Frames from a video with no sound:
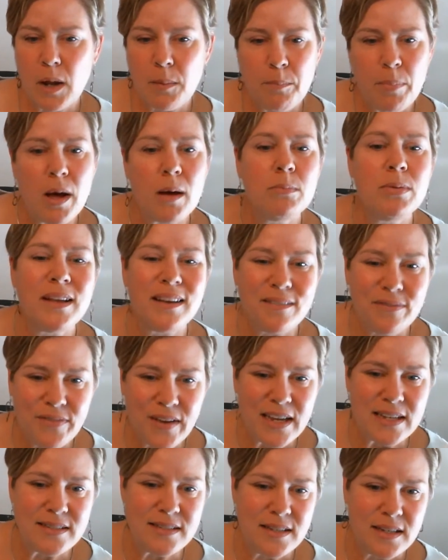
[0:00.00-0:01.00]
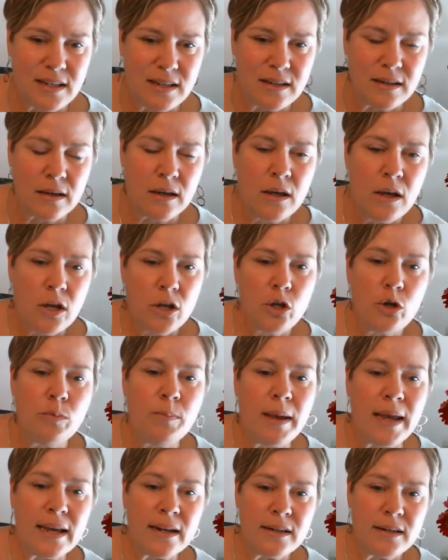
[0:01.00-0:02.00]
public-facing
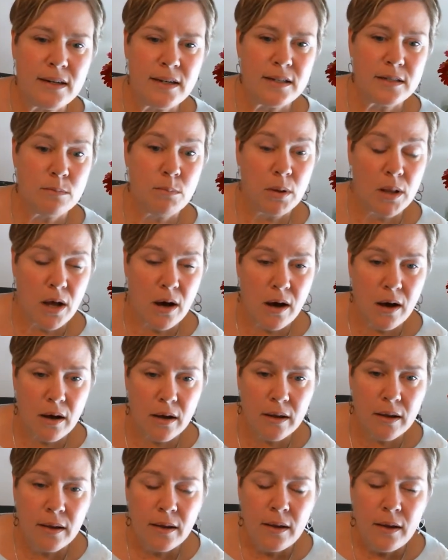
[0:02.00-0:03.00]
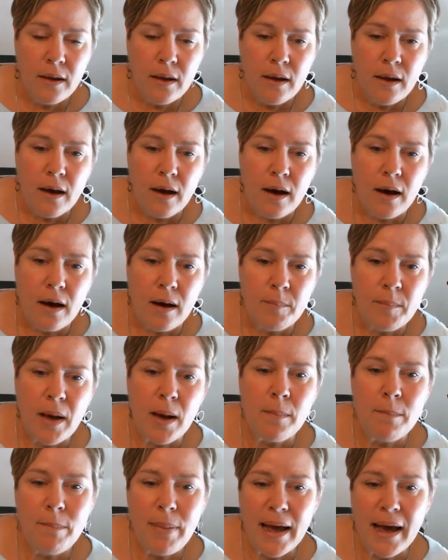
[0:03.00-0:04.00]
humanities blog
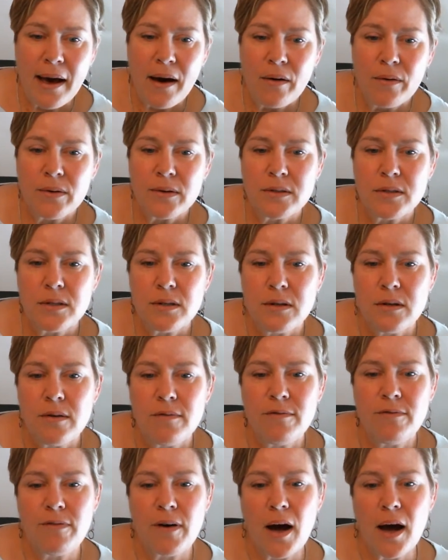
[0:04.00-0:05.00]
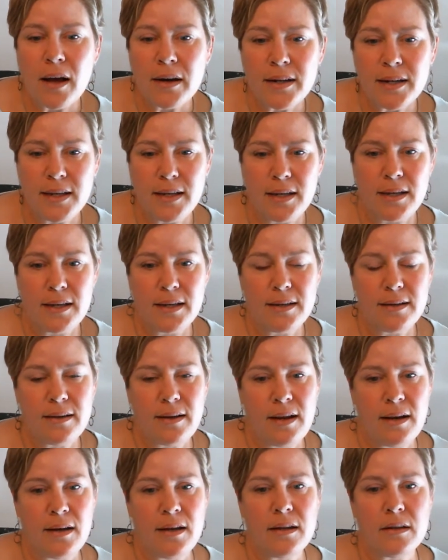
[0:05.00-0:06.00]
about Vonnegut
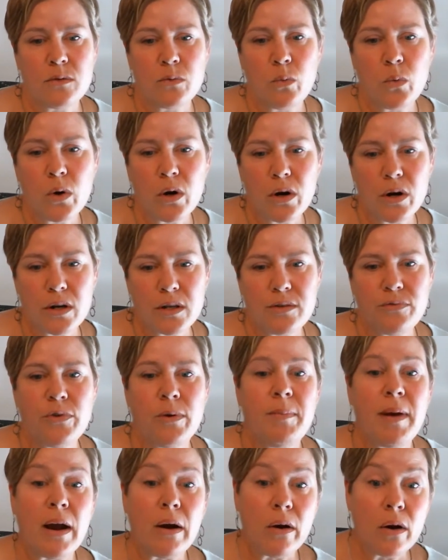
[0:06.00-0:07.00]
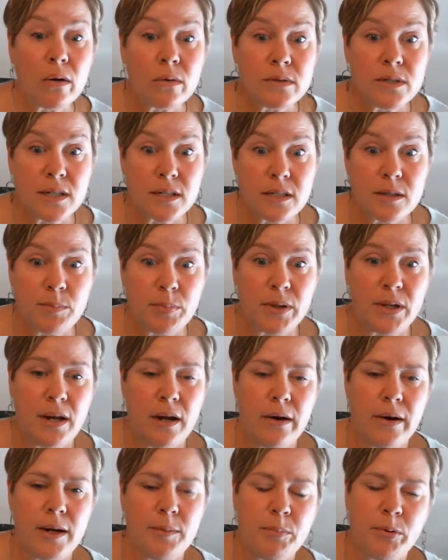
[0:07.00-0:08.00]
and his works from our own
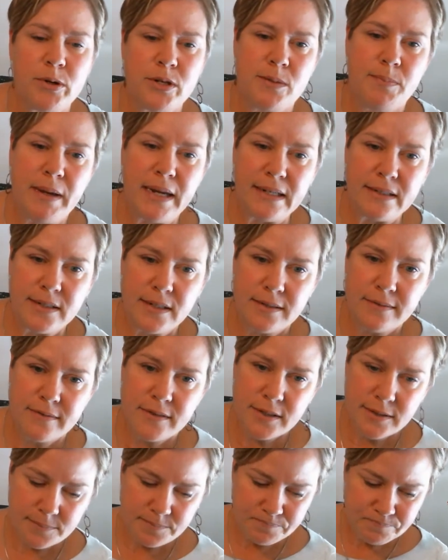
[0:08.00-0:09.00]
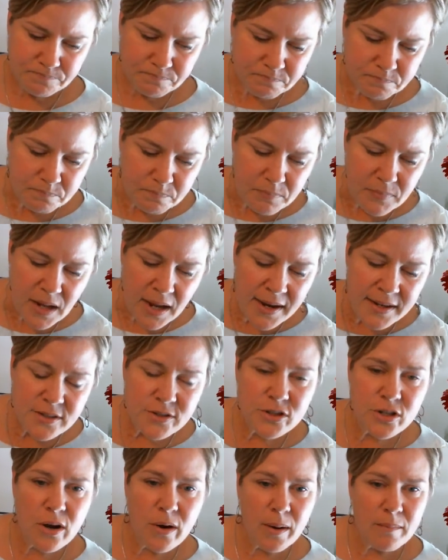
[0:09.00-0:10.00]
disciplinary perspectives. And
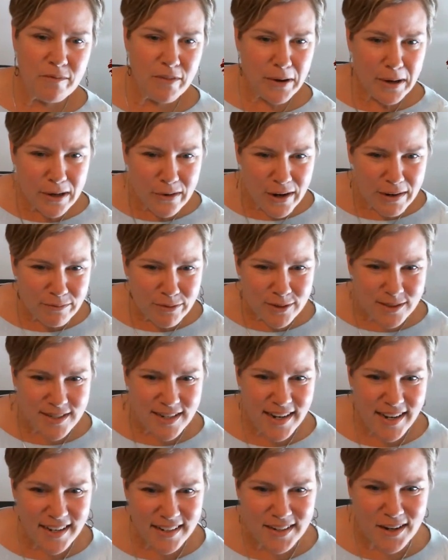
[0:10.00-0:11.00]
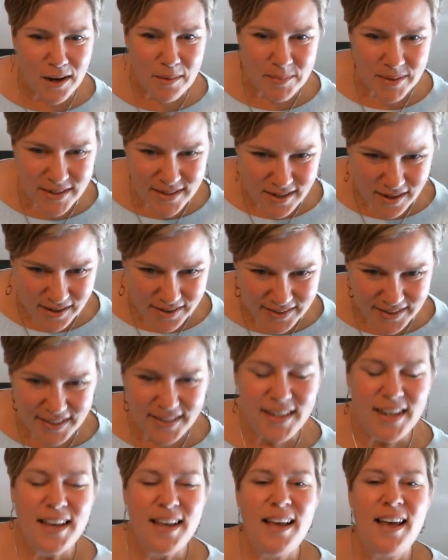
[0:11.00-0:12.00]
so I'm very grateful to Ed
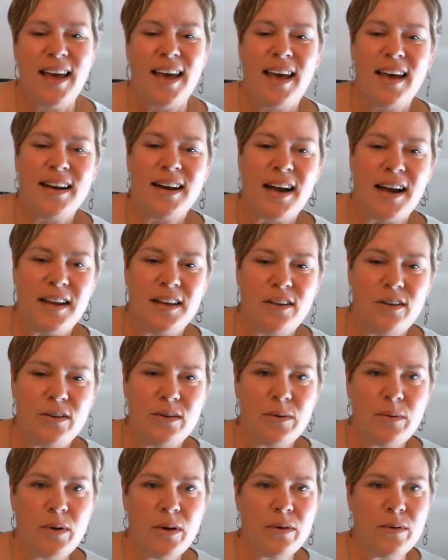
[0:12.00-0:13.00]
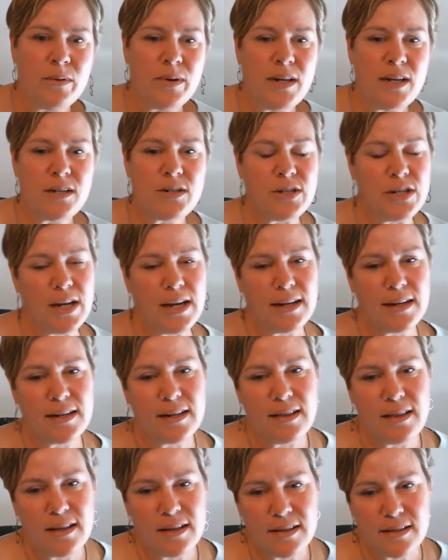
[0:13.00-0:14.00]
Commentali at IU, who
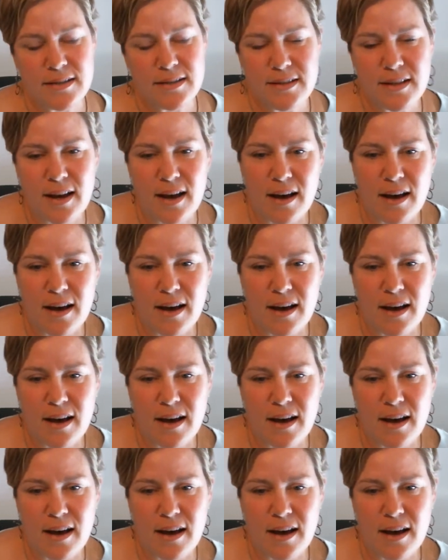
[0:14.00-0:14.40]
initiated this